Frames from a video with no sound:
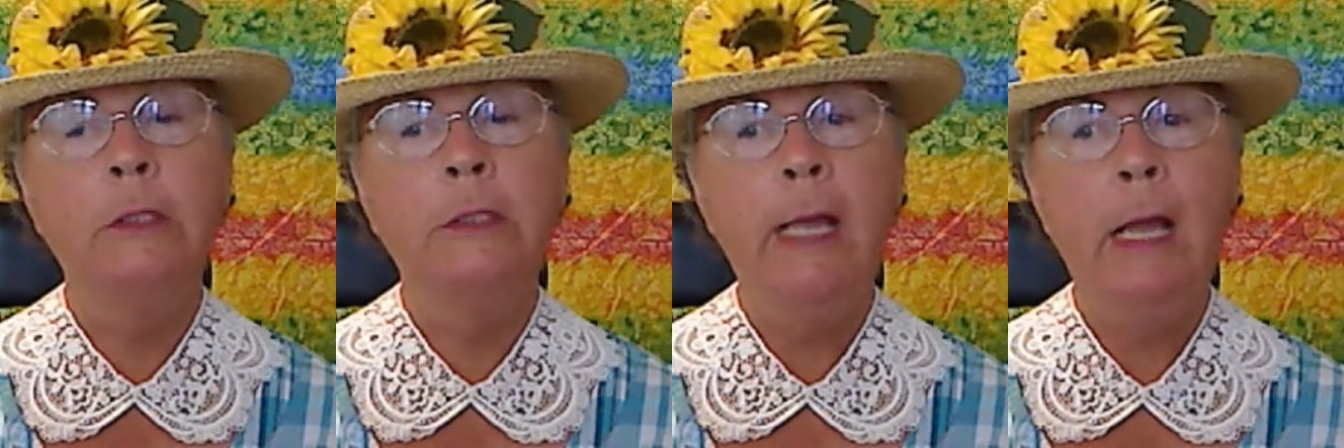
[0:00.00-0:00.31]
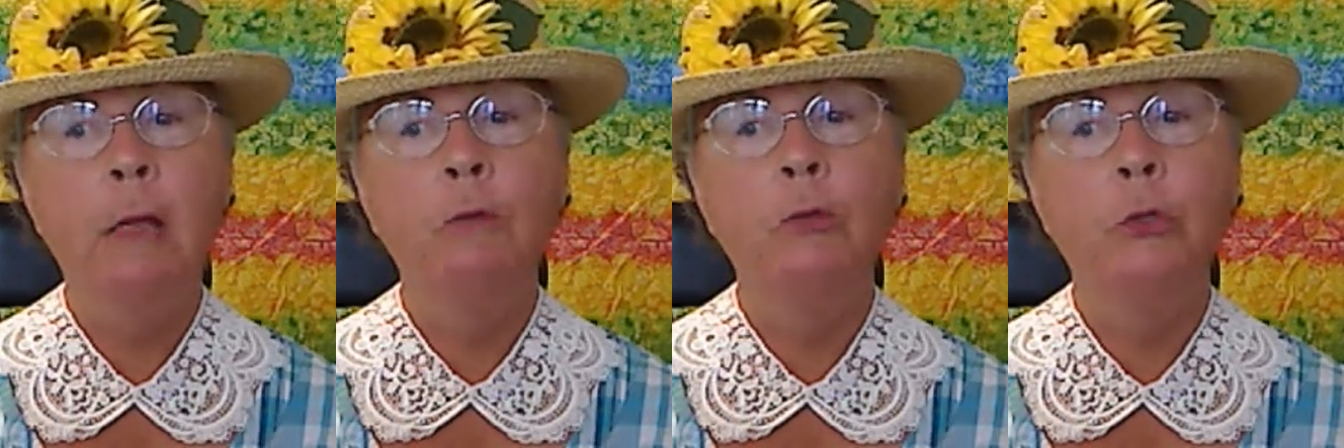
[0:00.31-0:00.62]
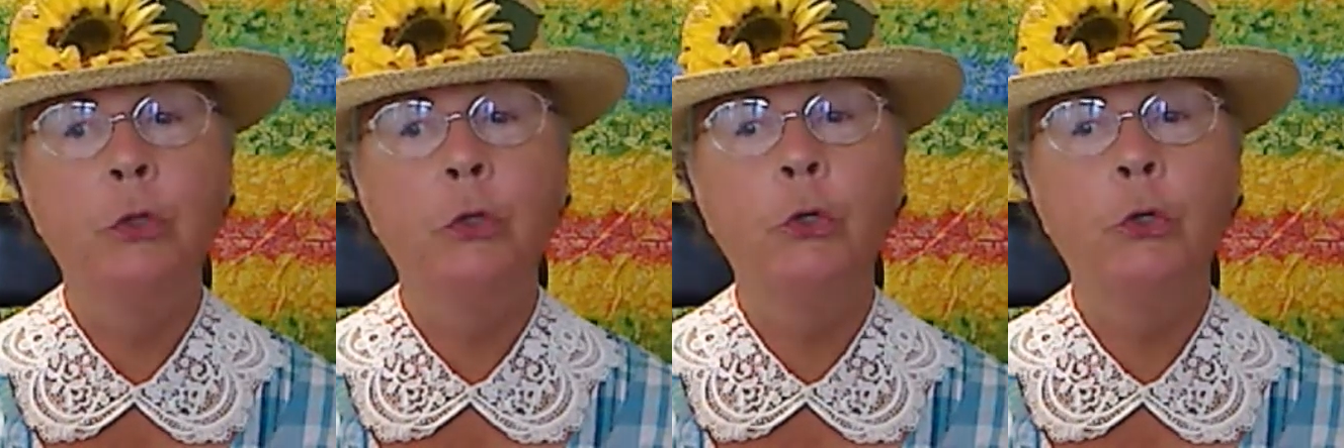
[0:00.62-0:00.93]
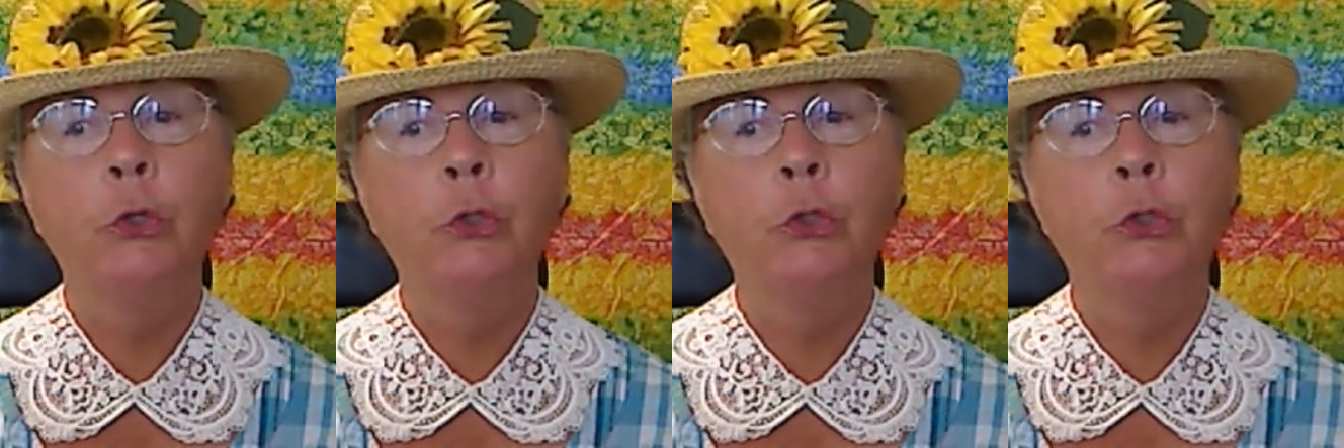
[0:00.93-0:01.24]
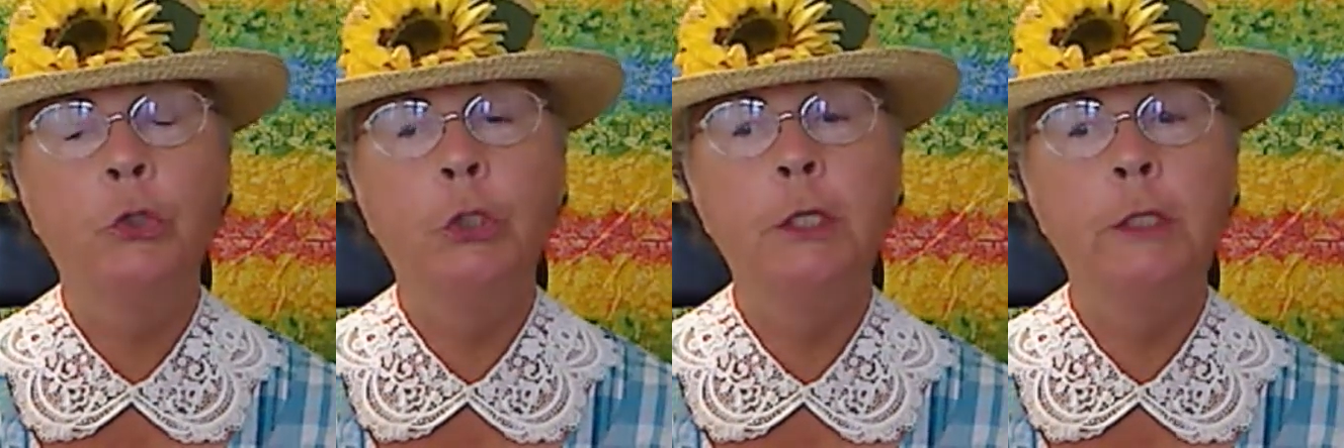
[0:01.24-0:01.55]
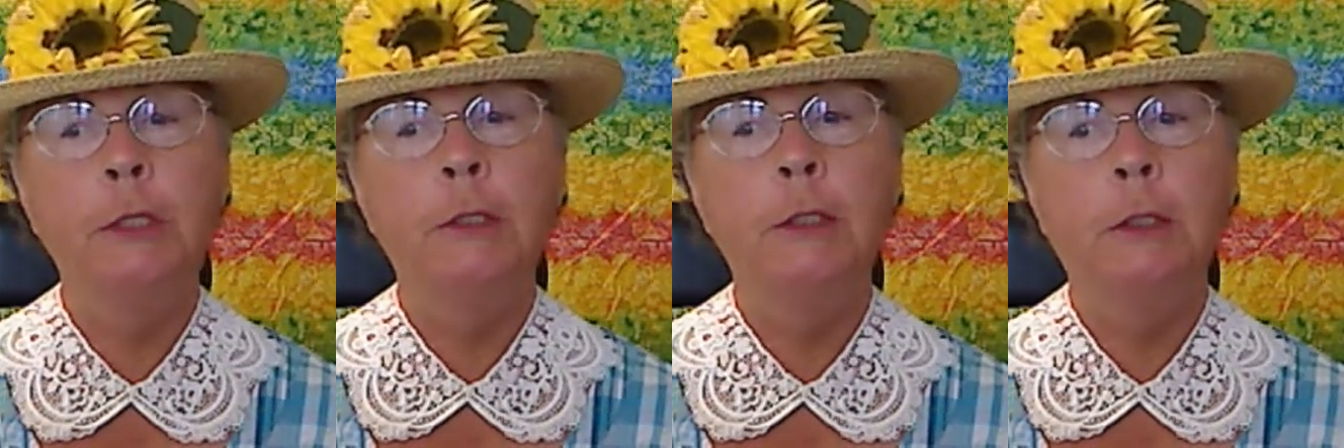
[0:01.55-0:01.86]
down to earth
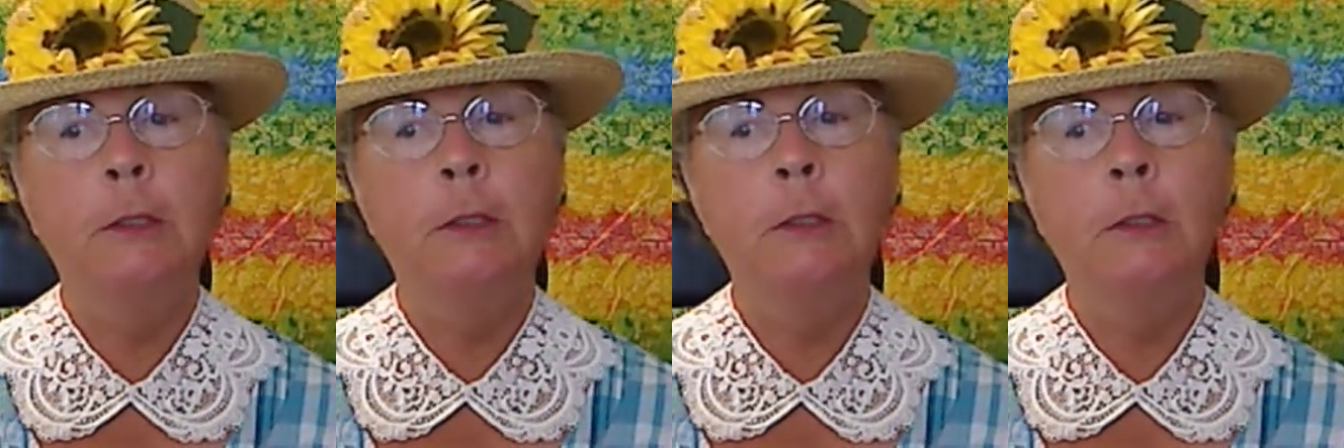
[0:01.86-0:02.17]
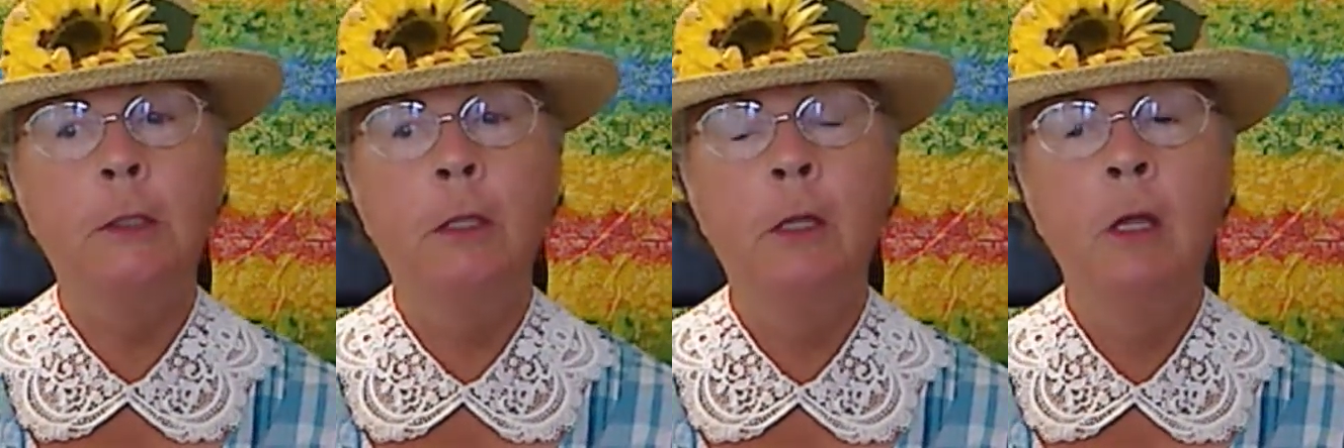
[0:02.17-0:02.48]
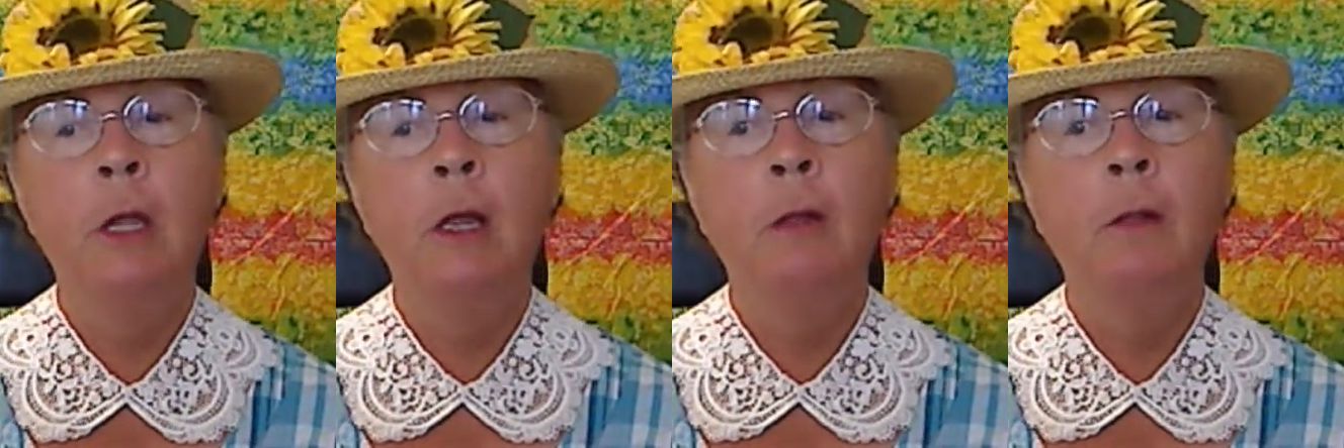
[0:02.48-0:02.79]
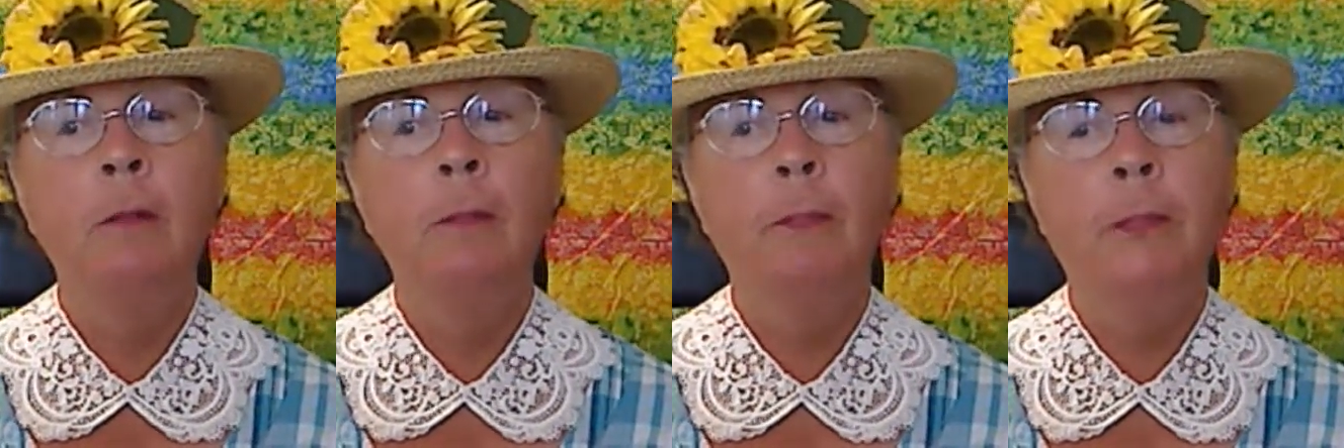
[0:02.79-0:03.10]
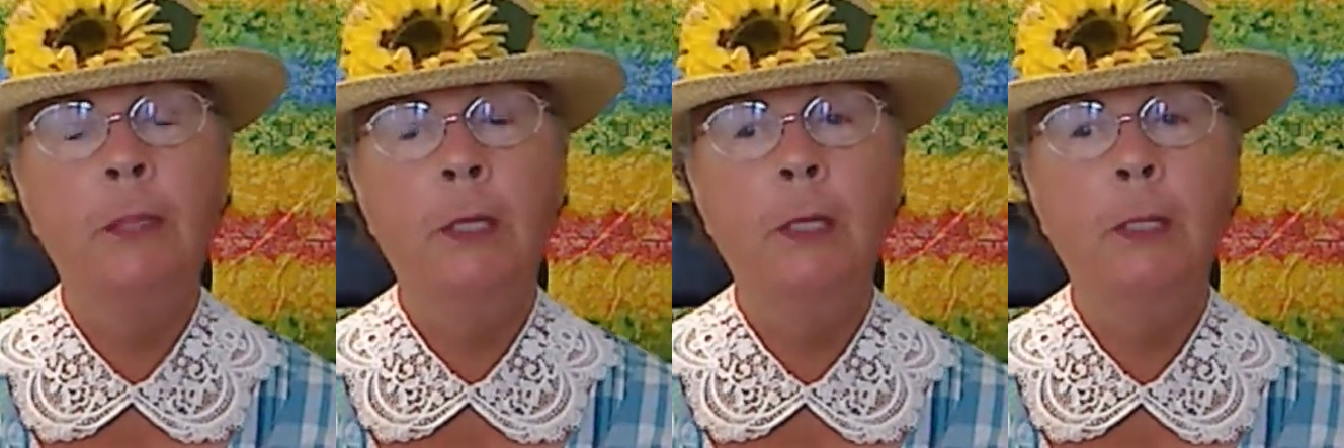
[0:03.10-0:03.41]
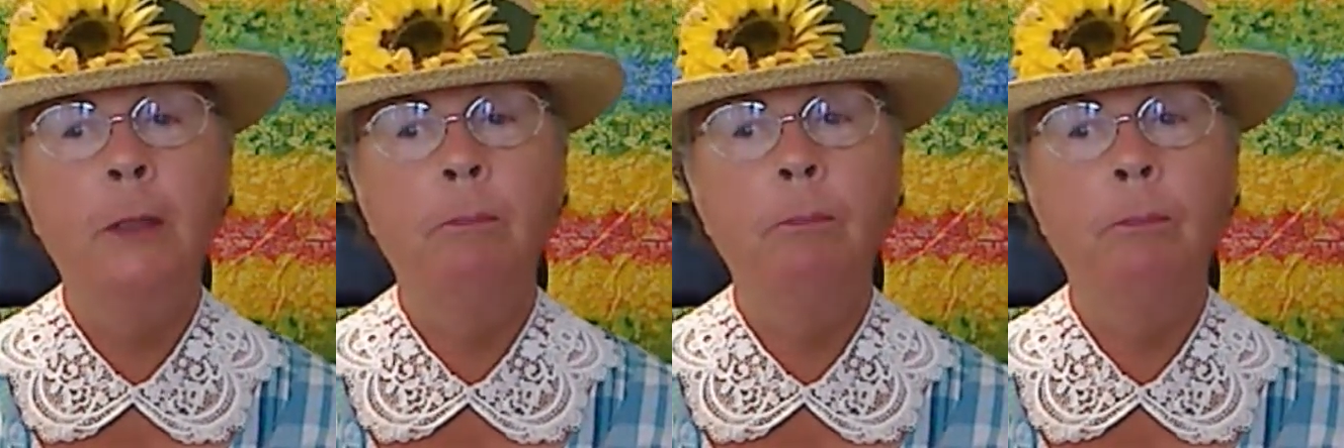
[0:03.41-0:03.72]
Jesus that